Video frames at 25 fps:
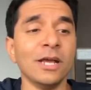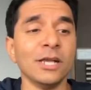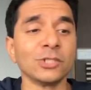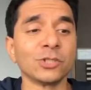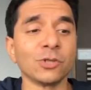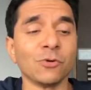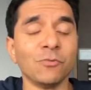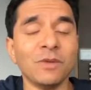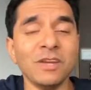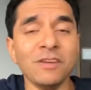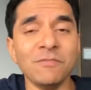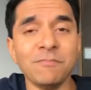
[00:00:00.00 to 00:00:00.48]

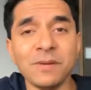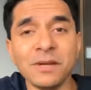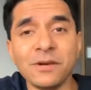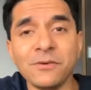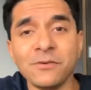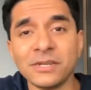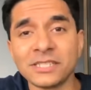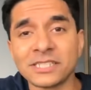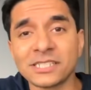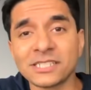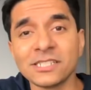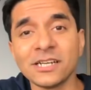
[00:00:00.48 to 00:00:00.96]
So we've
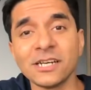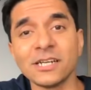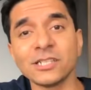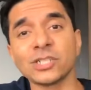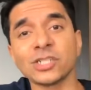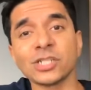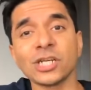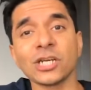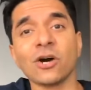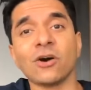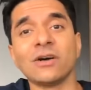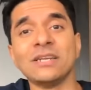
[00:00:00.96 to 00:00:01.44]
been
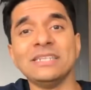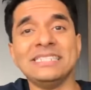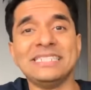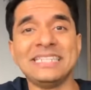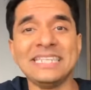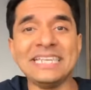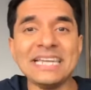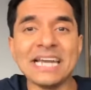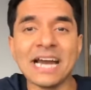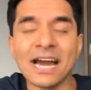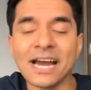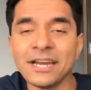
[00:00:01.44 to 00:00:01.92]
researching on
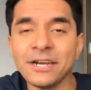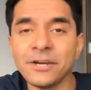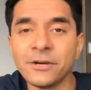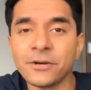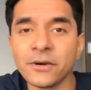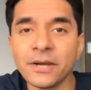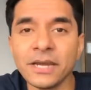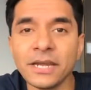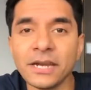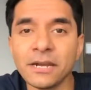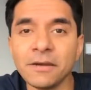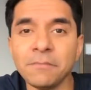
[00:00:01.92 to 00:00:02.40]

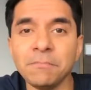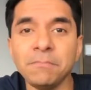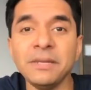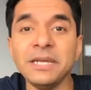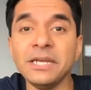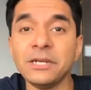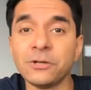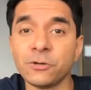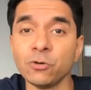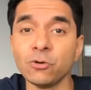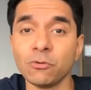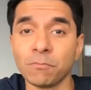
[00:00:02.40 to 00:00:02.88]
dehydrated
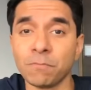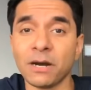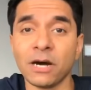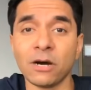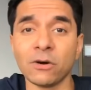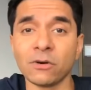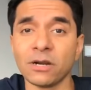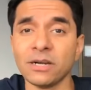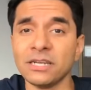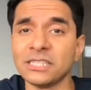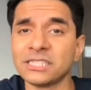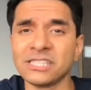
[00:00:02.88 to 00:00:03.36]
beetroot powder.